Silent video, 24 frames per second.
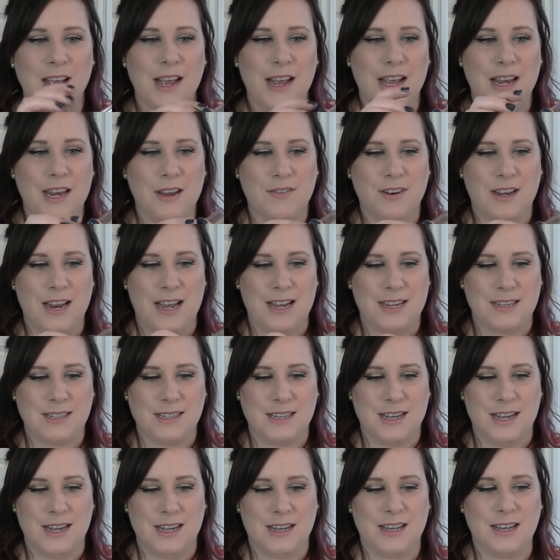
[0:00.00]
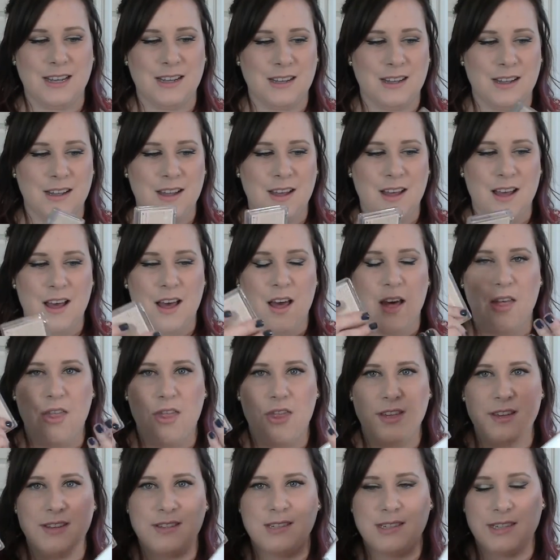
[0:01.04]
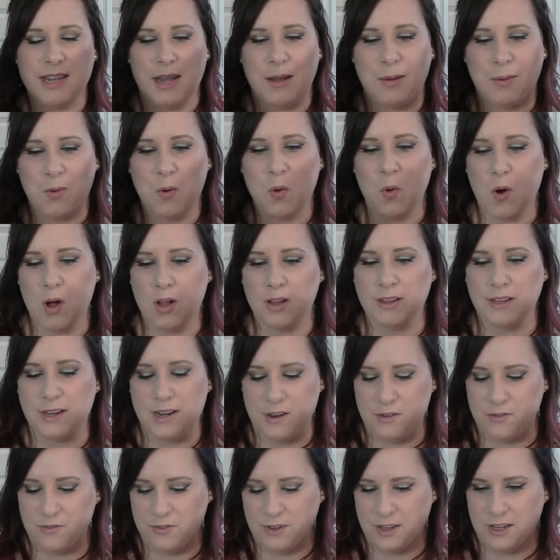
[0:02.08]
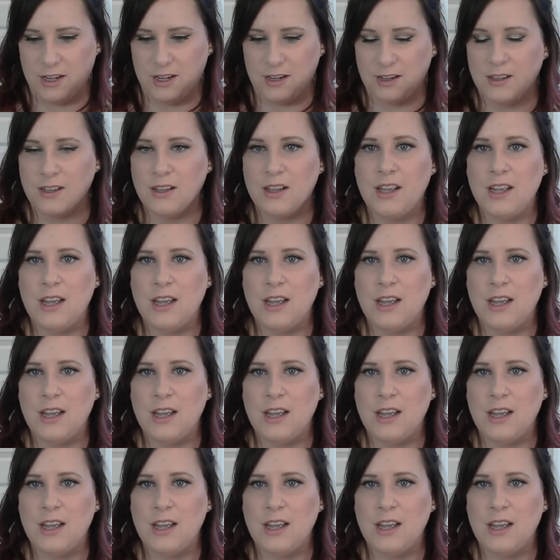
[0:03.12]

It even has like the same quality feel.